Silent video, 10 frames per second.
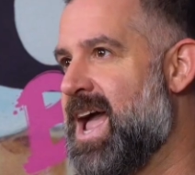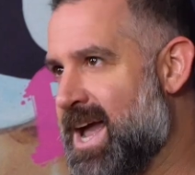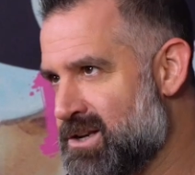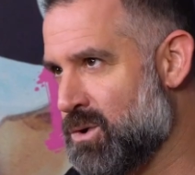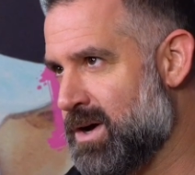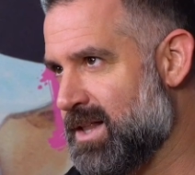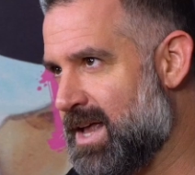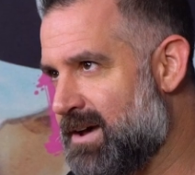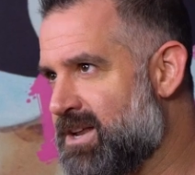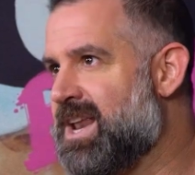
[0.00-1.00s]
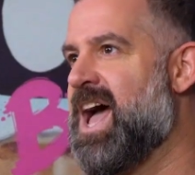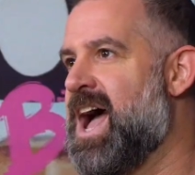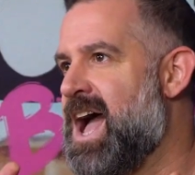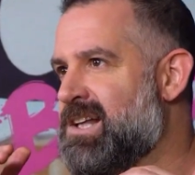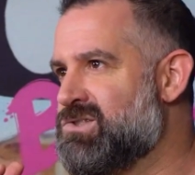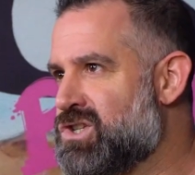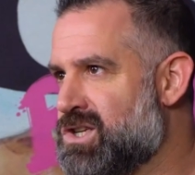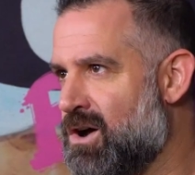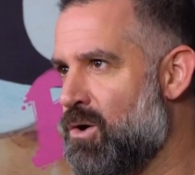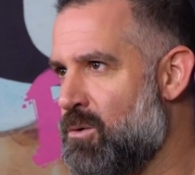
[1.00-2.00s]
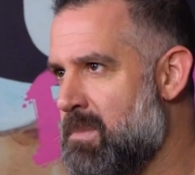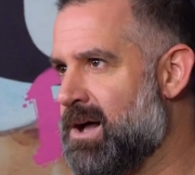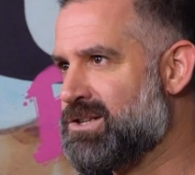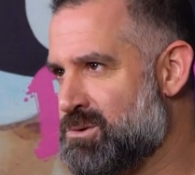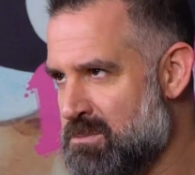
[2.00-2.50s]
Android 11, and so much